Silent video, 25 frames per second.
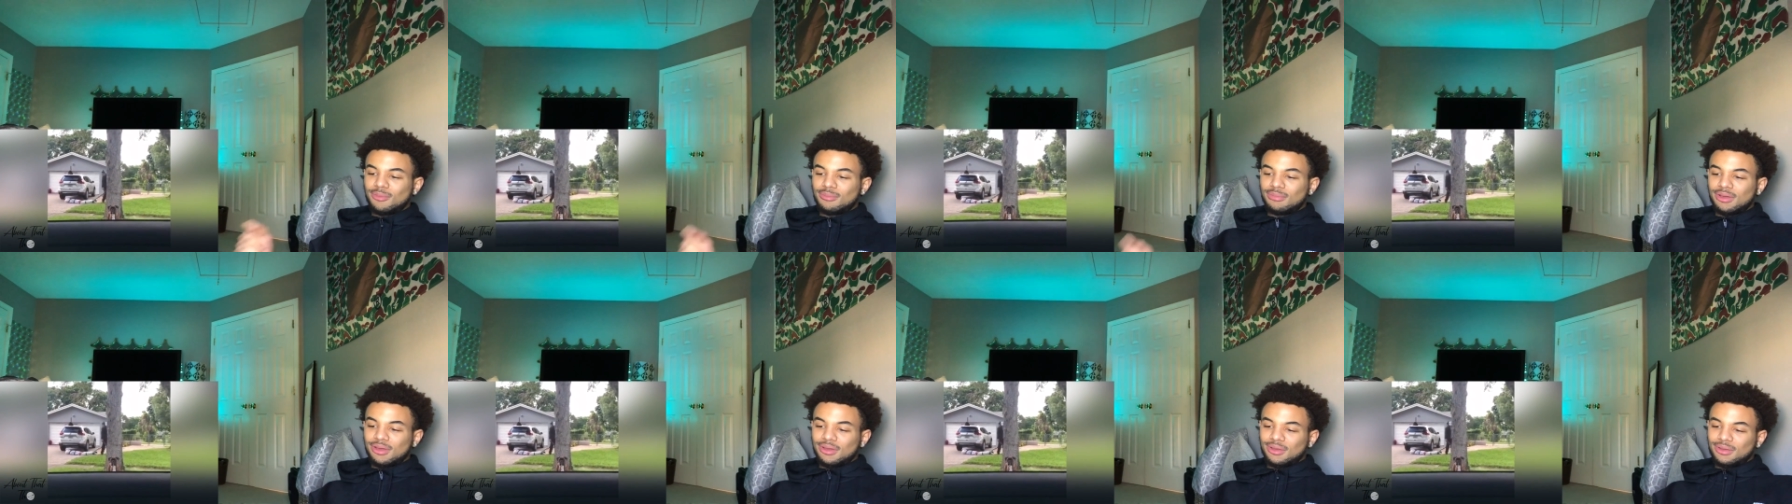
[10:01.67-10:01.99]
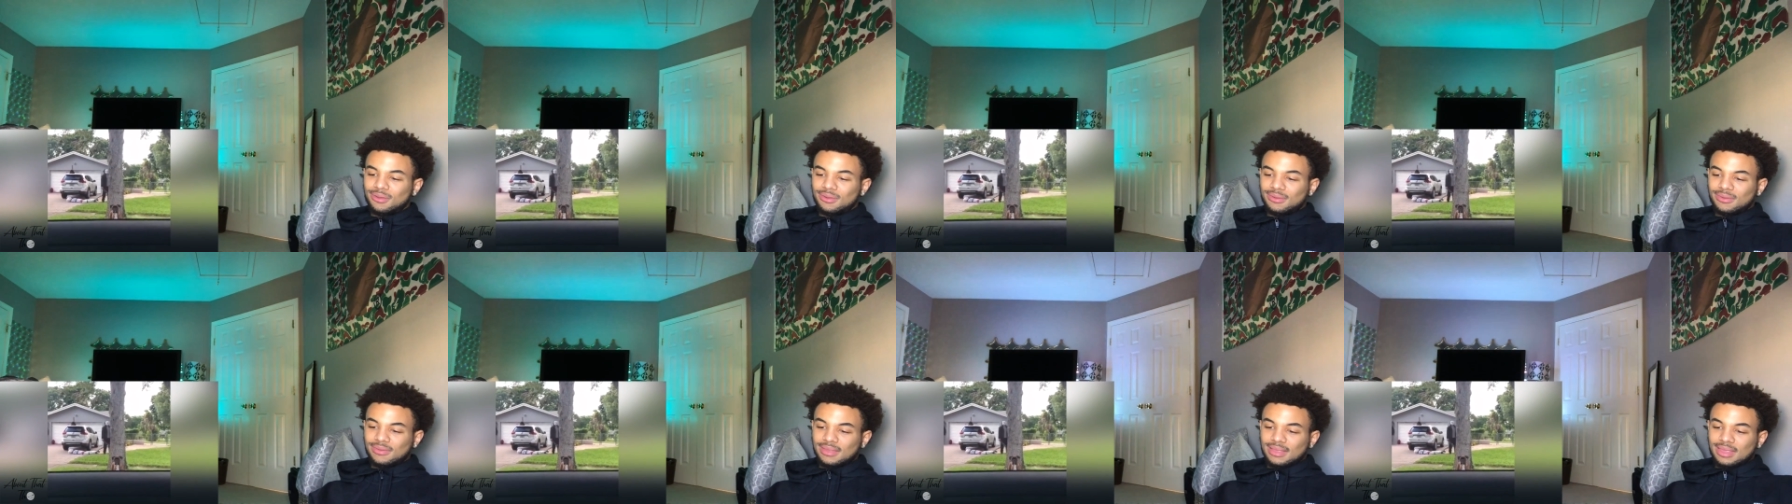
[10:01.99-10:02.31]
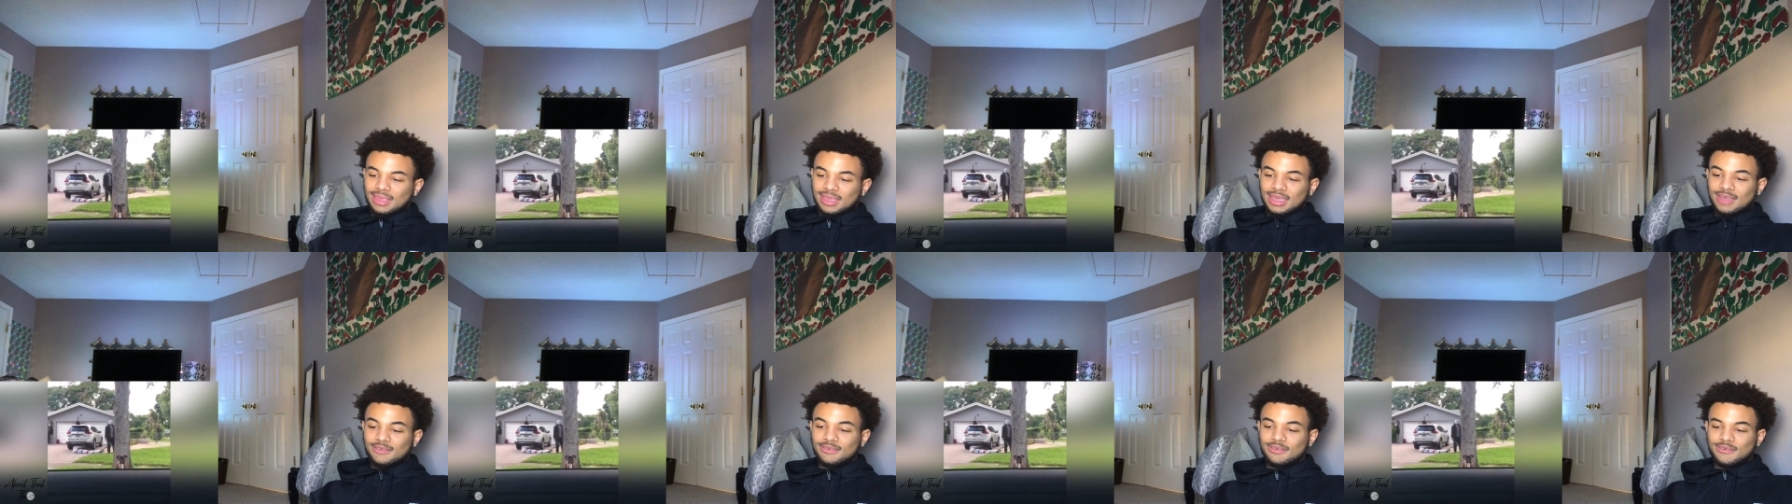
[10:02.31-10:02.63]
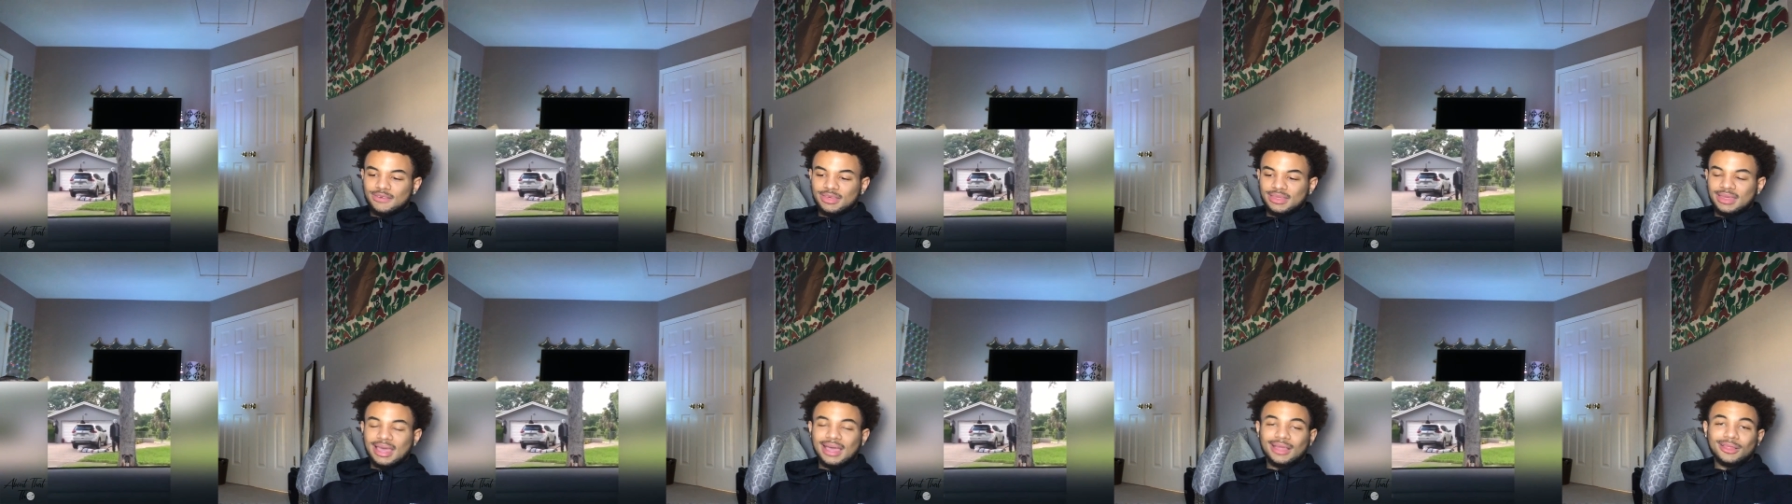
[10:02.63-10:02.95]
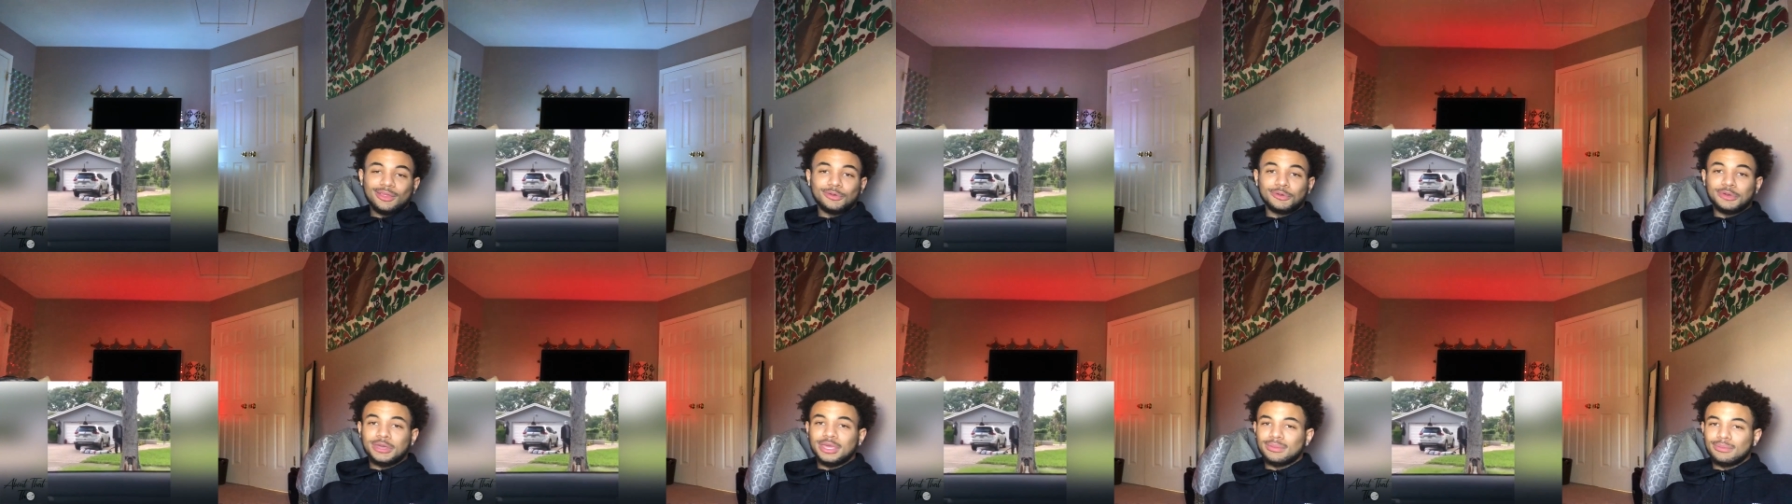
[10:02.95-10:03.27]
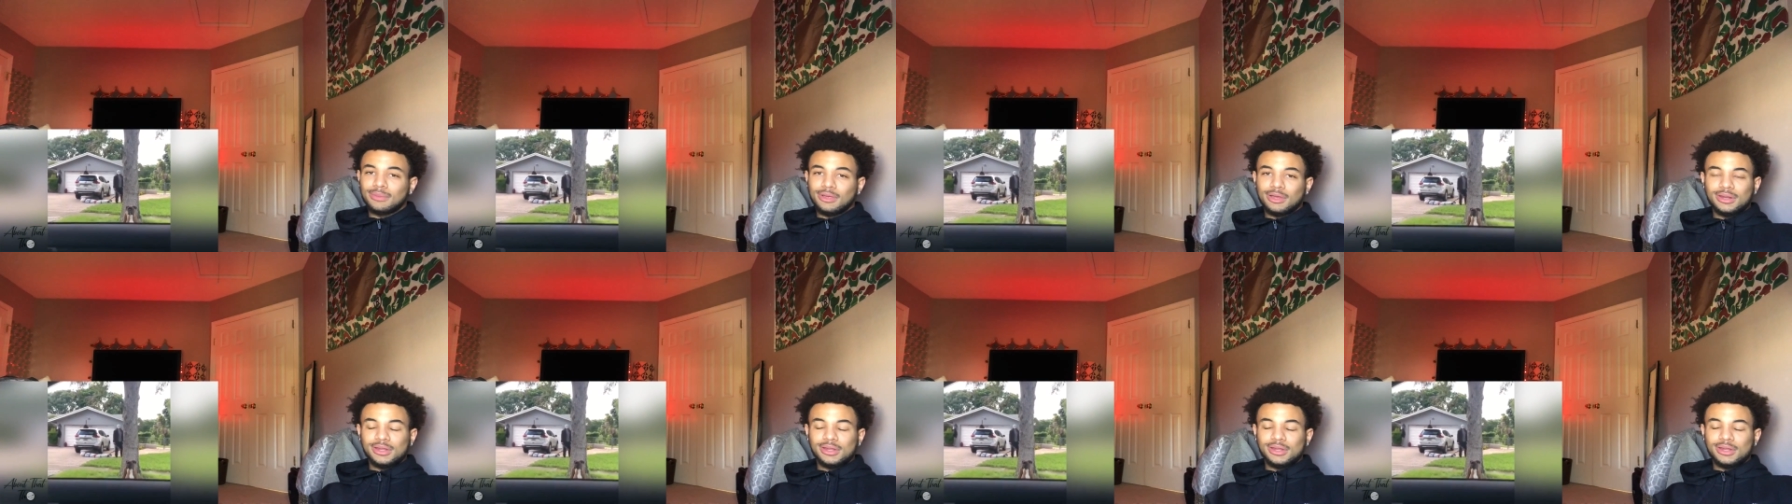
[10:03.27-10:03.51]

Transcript: bro? Even if it's Halloween, bro,